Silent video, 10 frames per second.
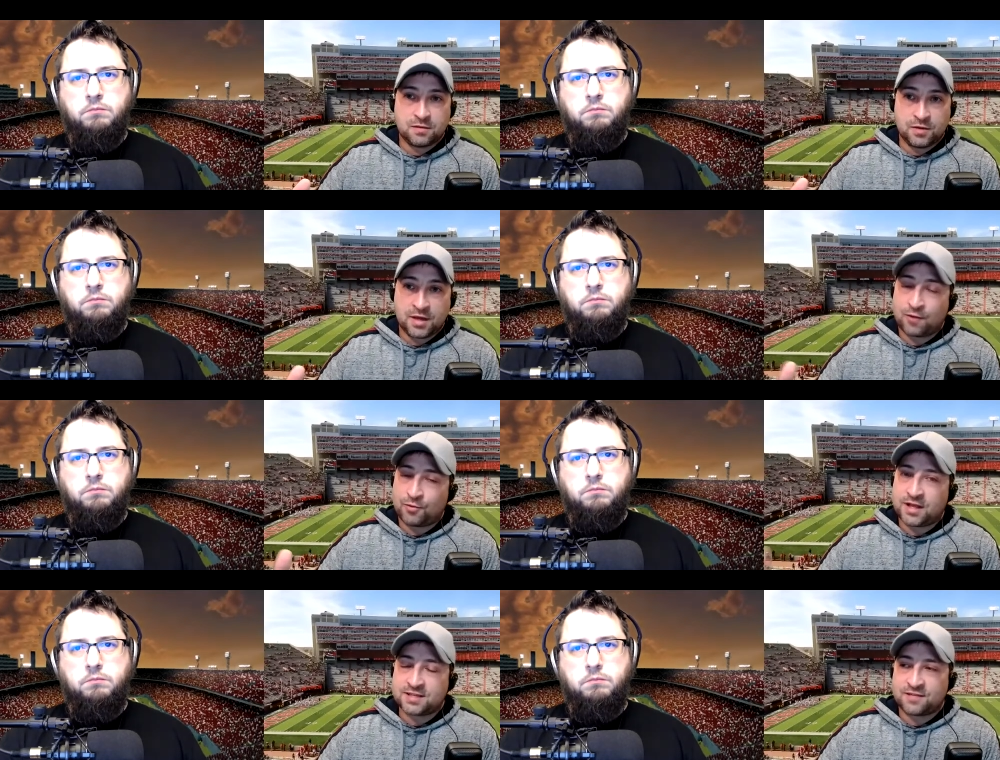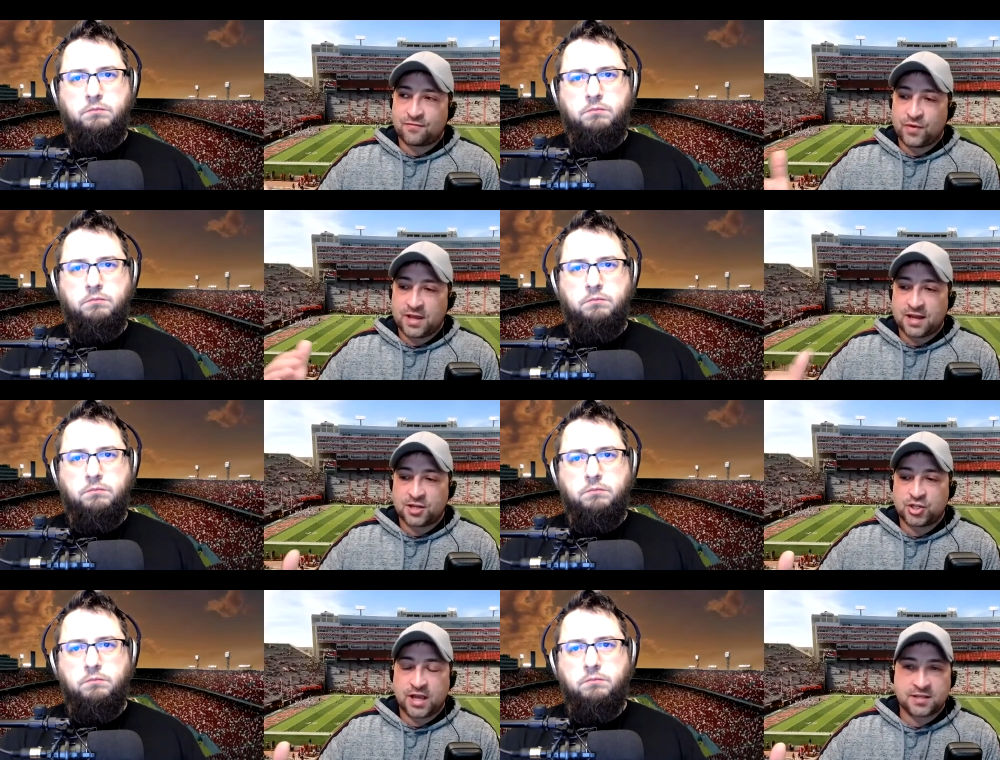Speaker 1: you got to realize if we get a
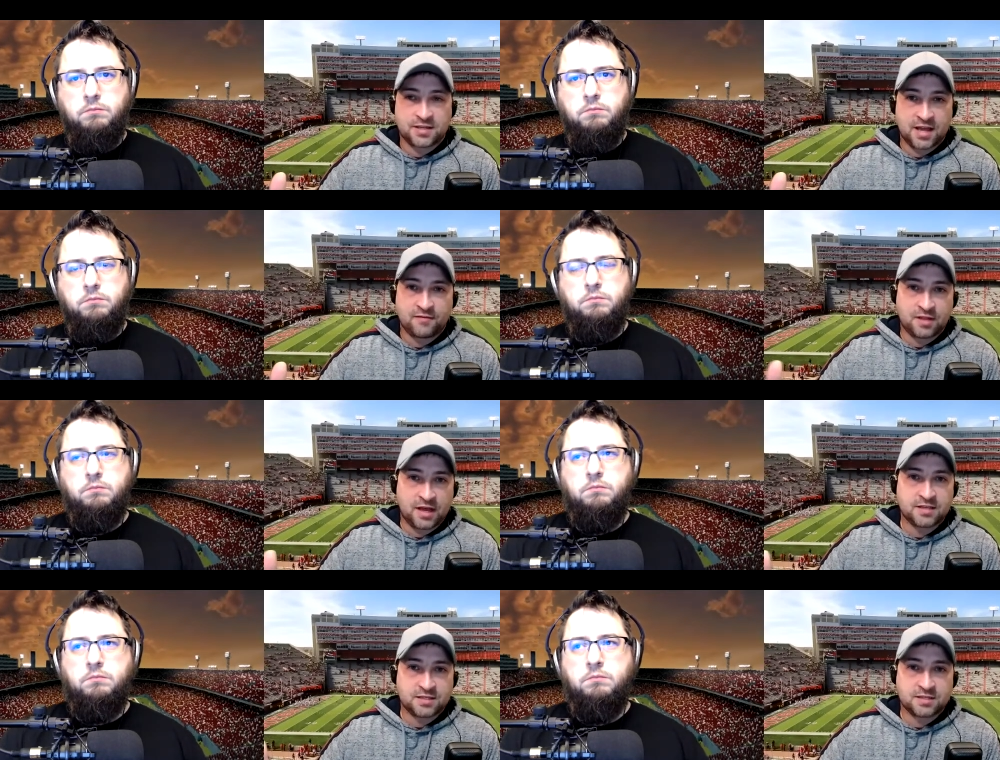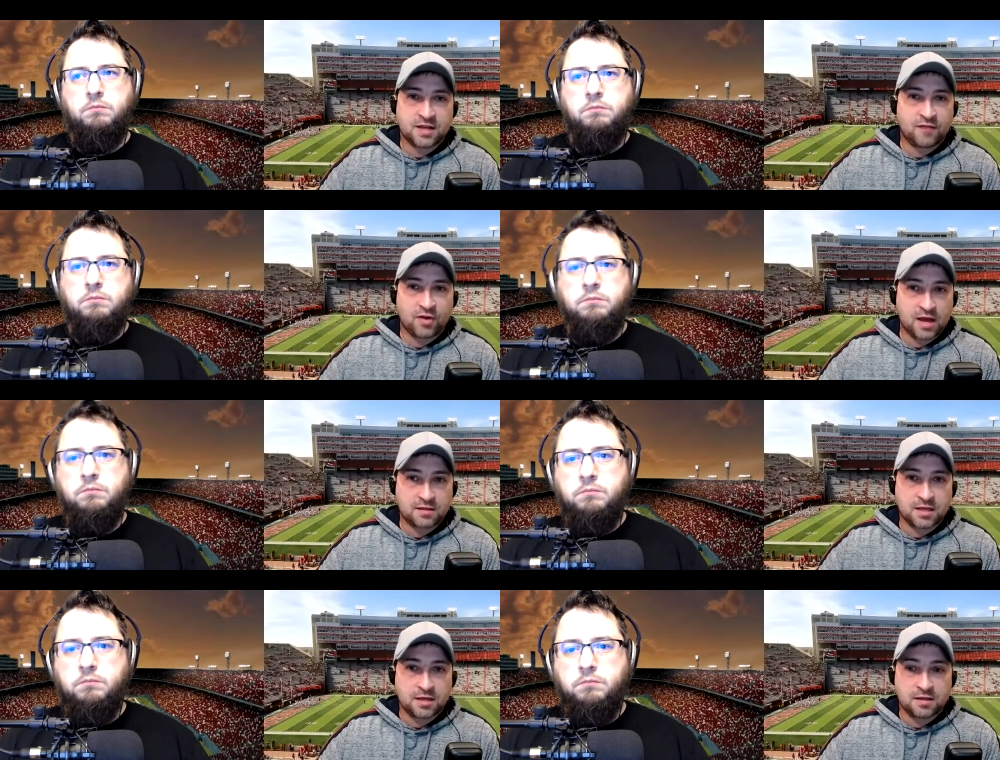chance to have a licensed cover
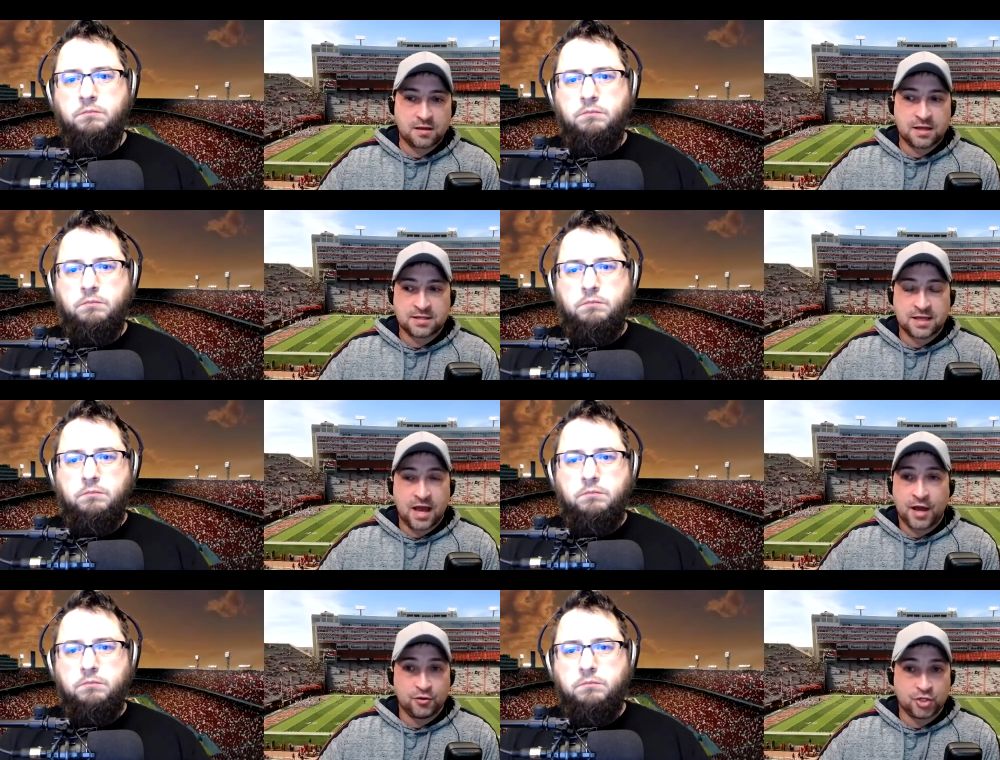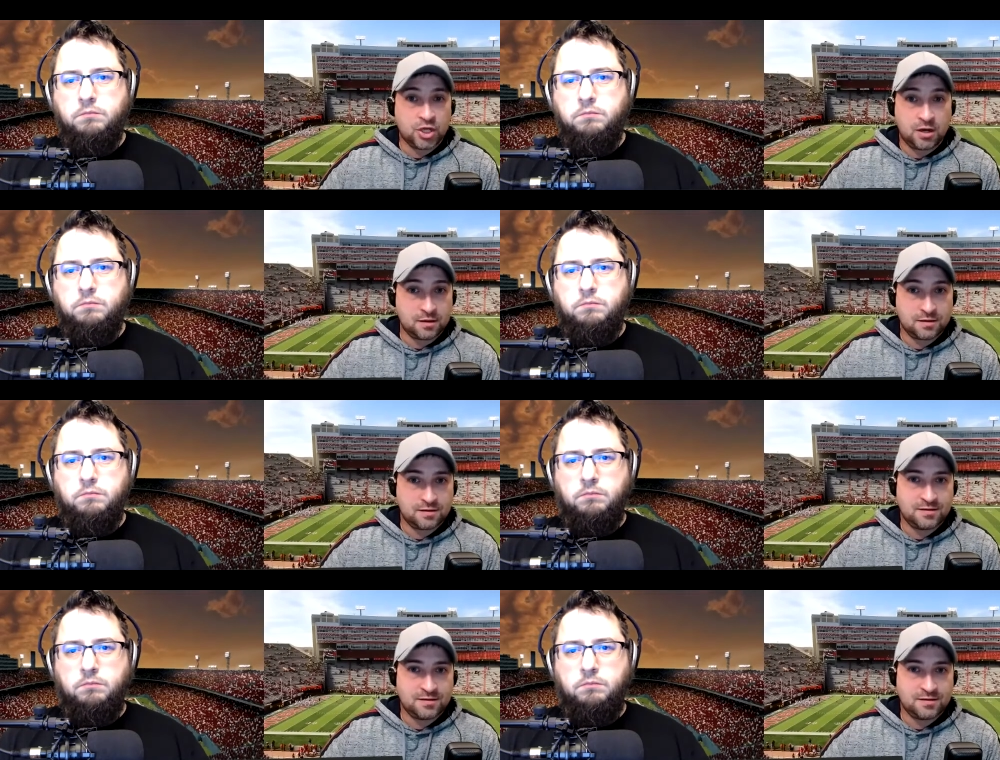athlete, it's a guy who's young.